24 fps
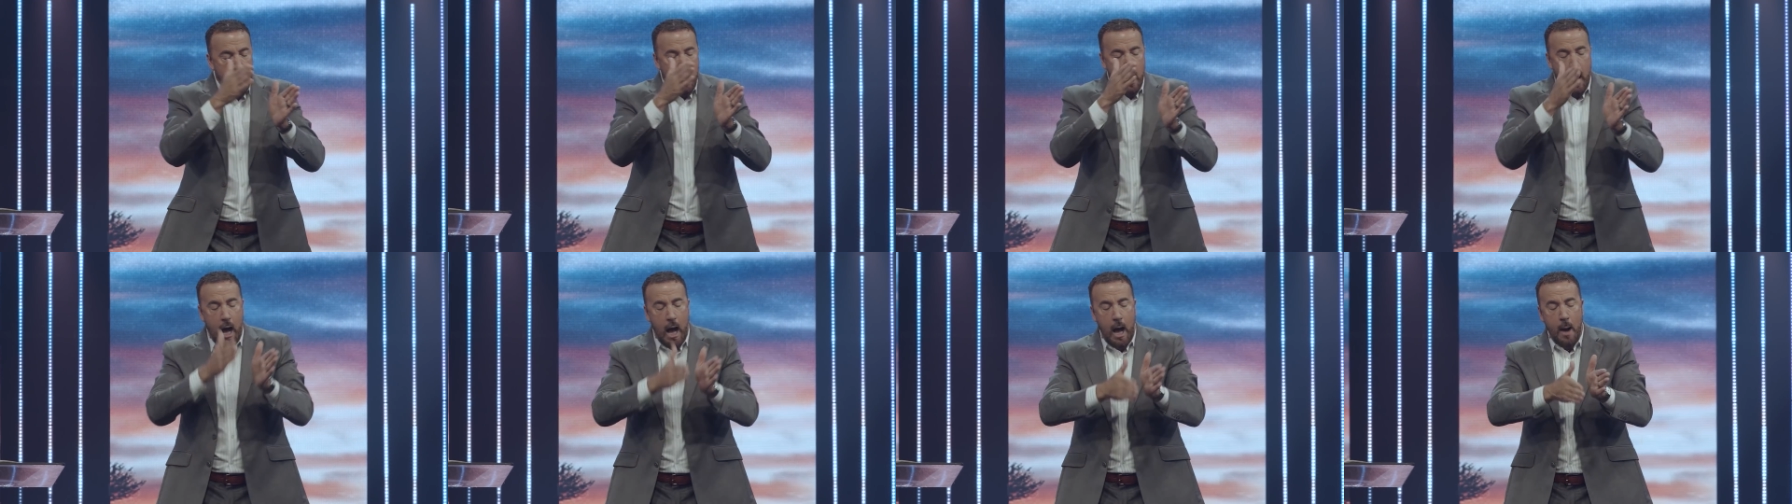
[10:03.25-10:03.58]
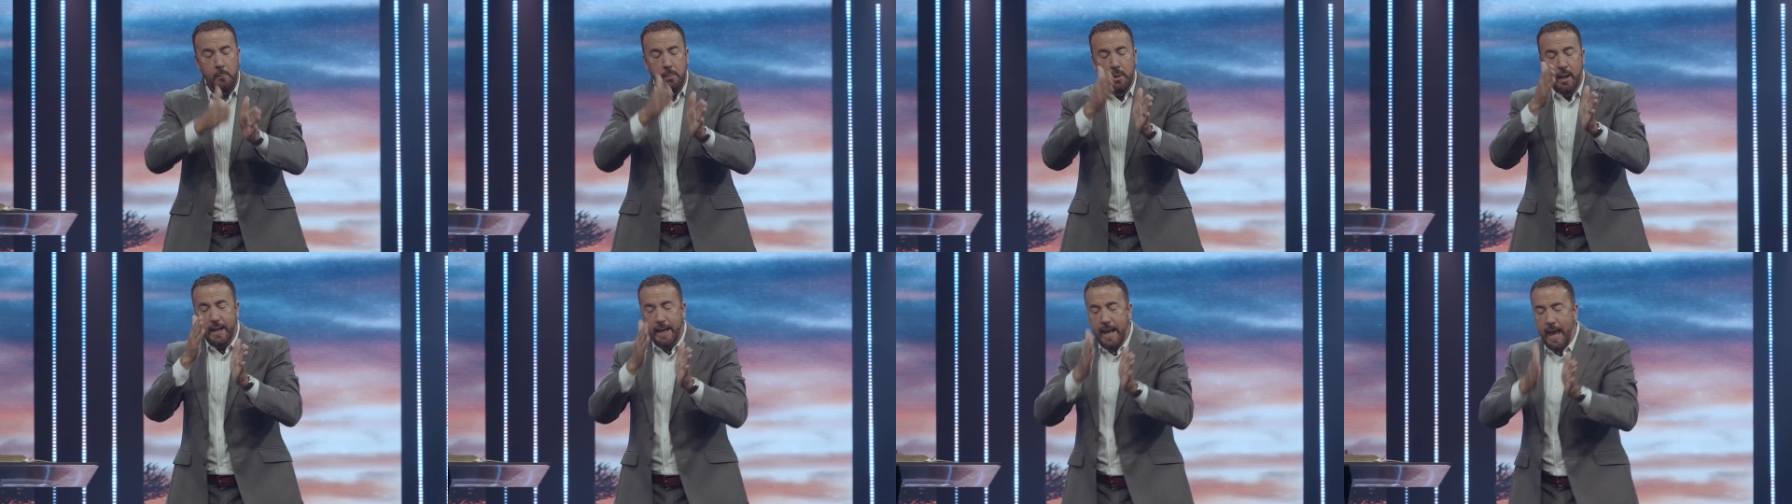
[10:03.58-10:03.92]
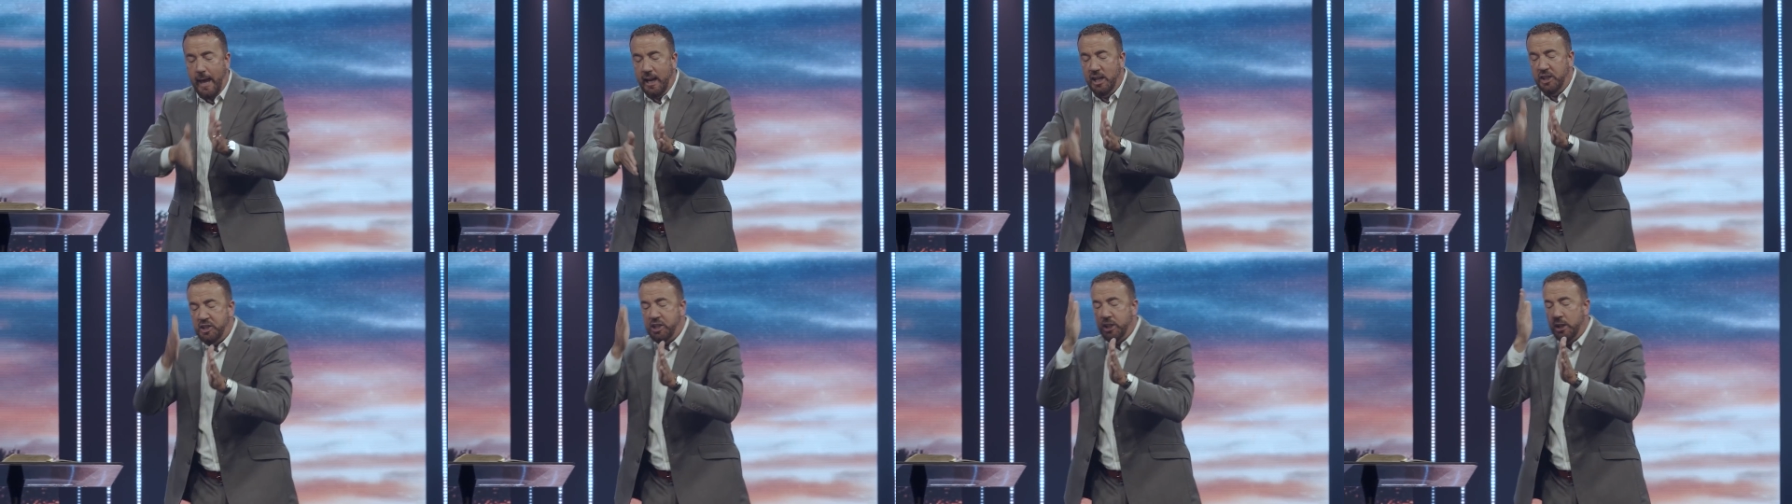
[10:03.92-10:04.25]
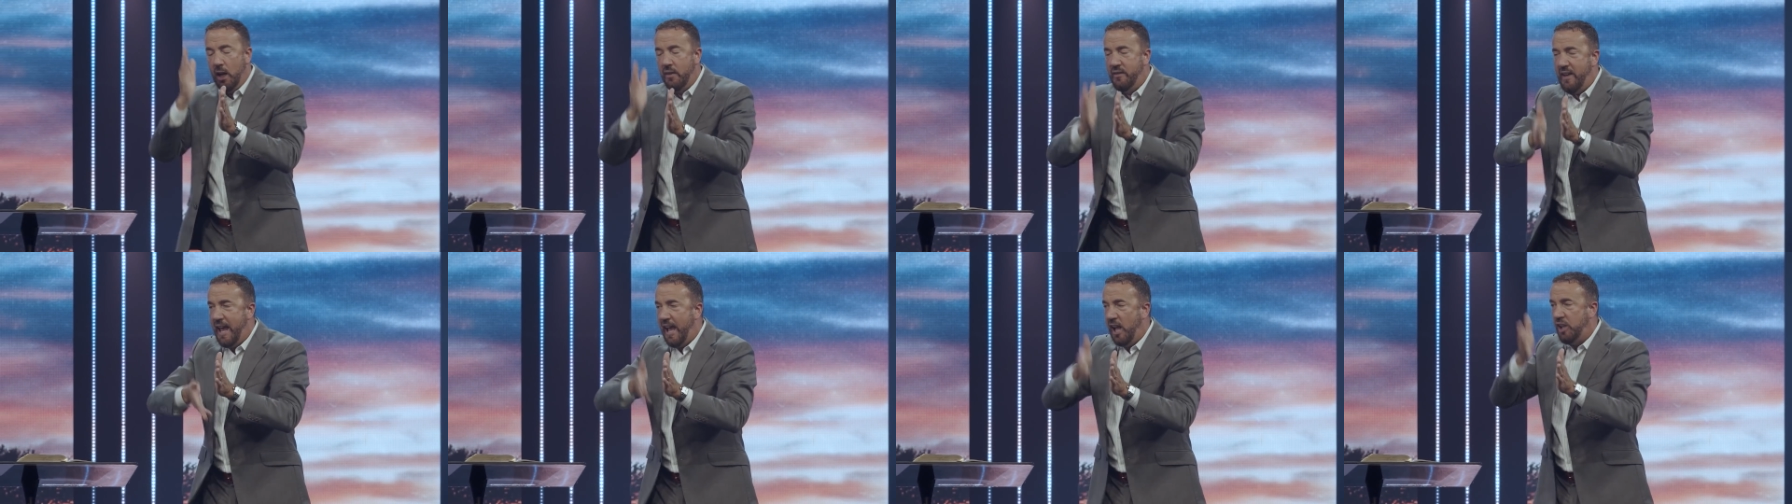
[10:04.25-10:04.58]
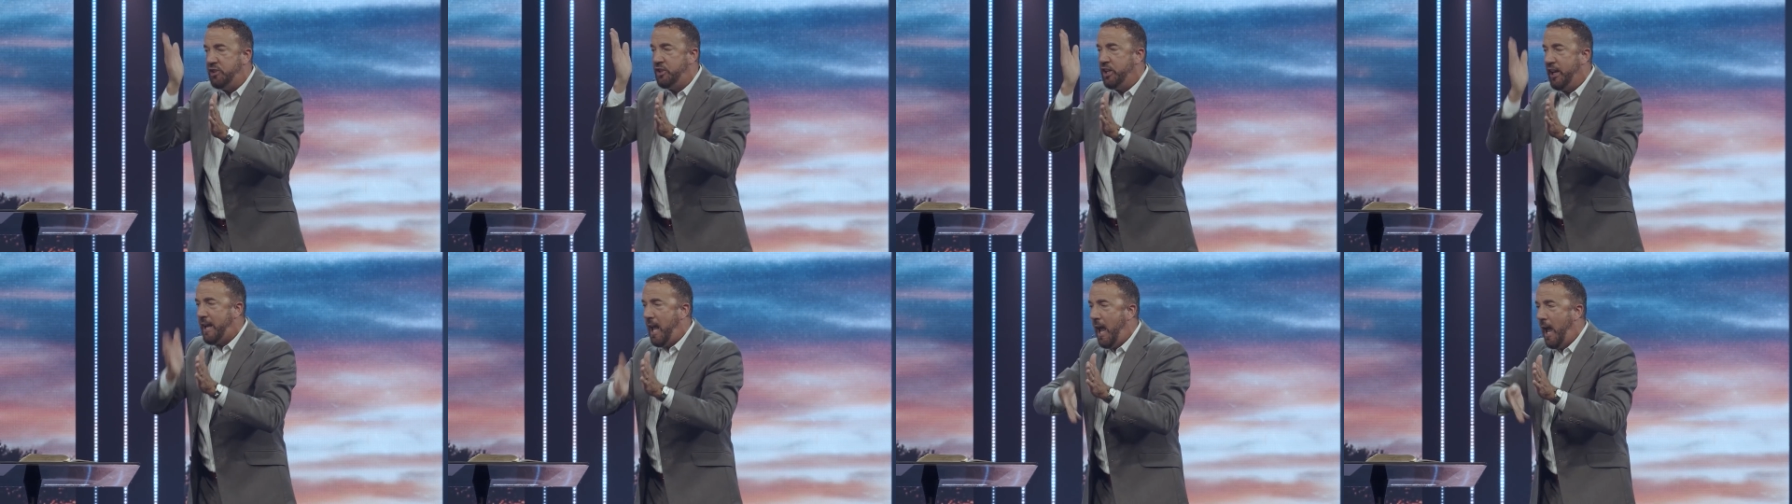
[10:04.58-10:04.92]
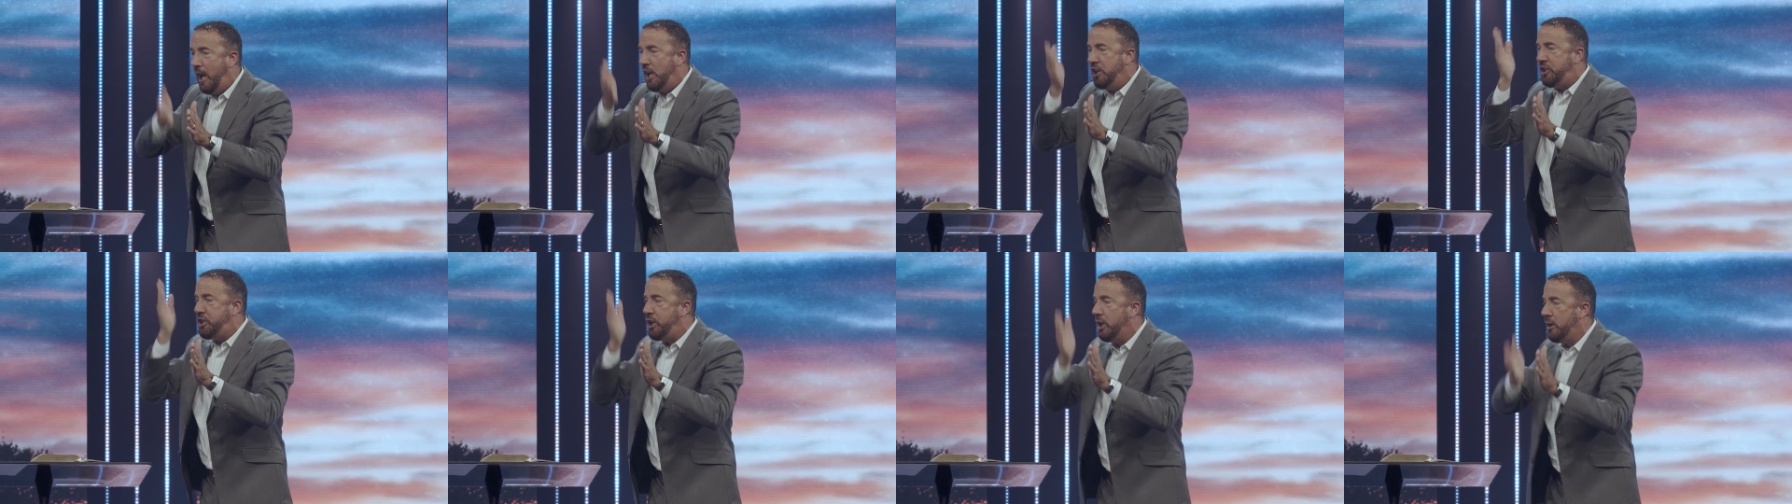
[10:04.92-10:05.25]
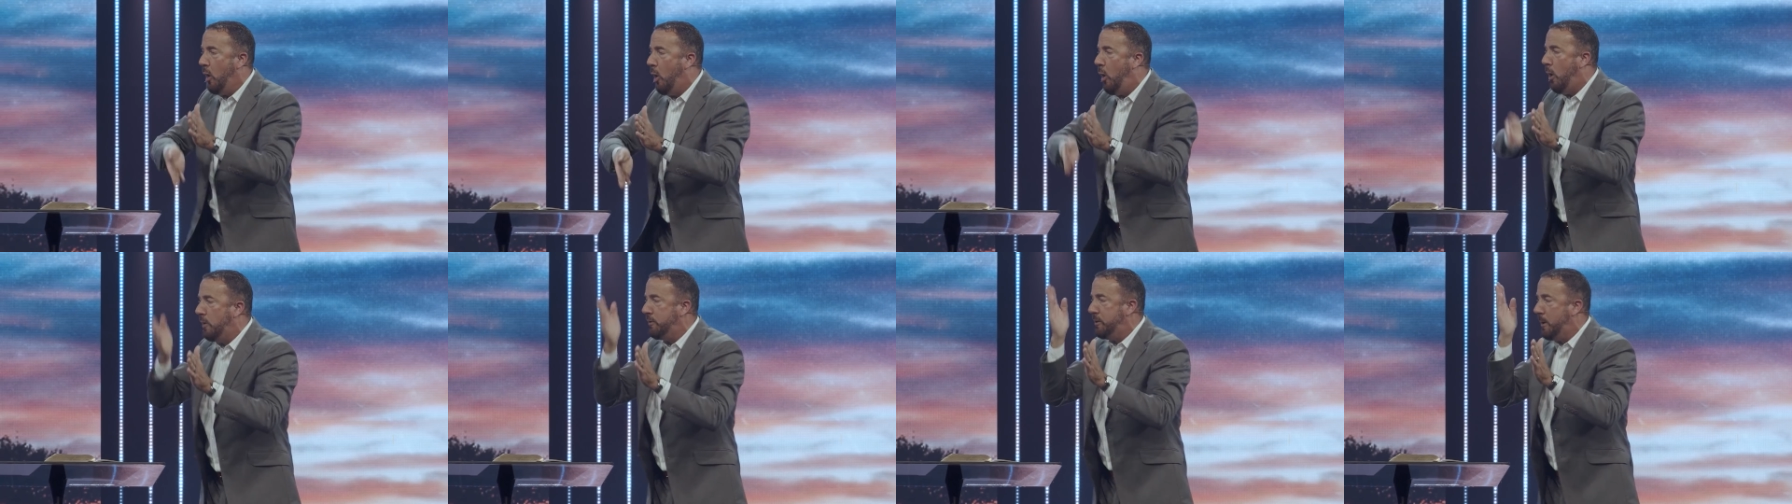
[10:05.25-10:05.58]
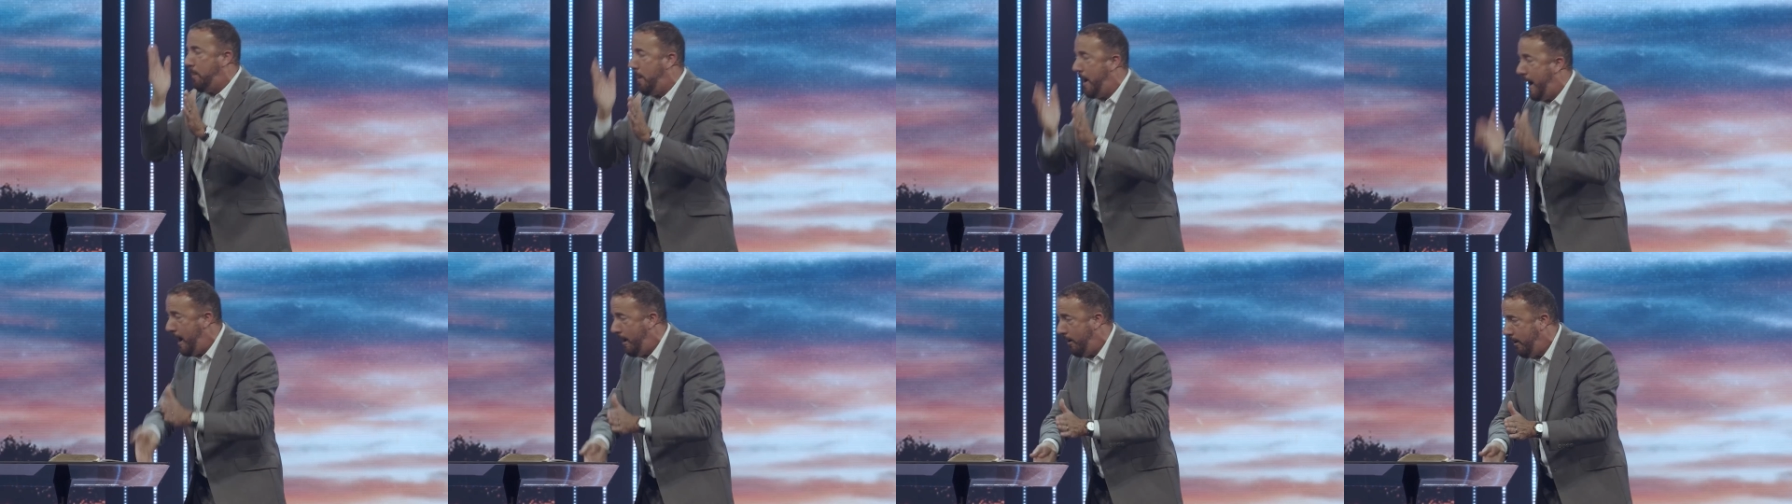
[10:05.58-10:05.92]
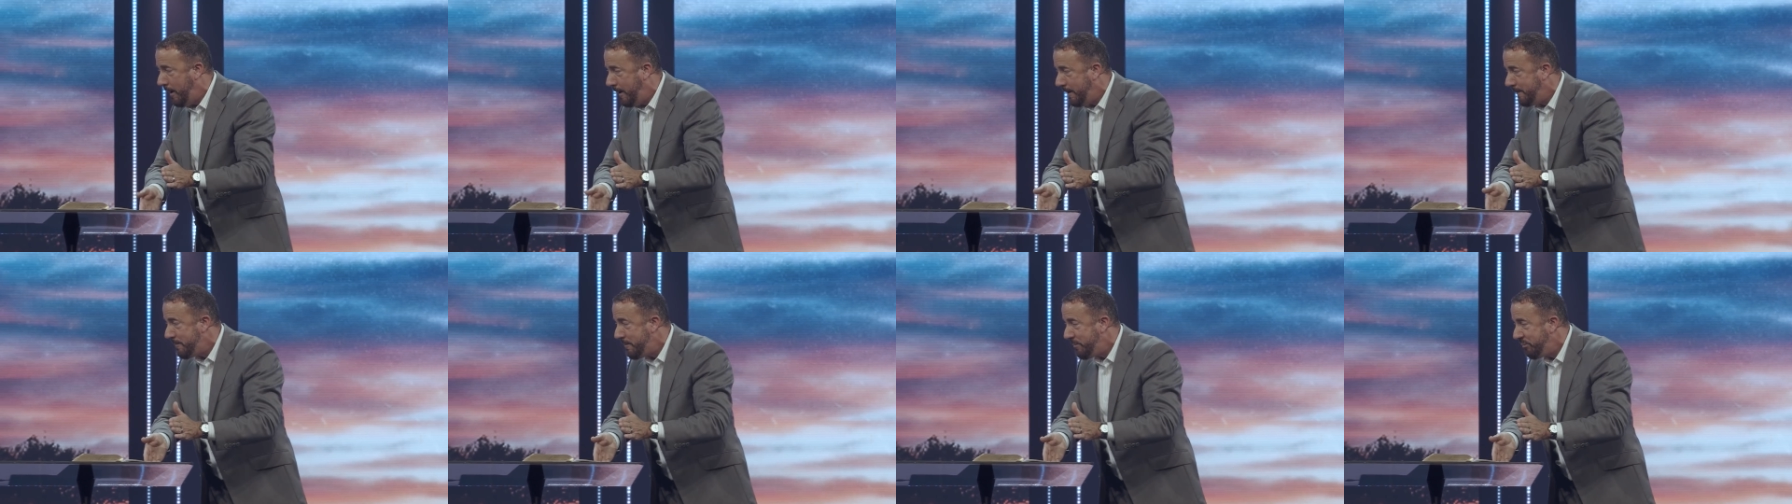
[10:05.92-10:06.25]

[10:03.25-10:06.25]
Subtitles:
obligation of education on the parent.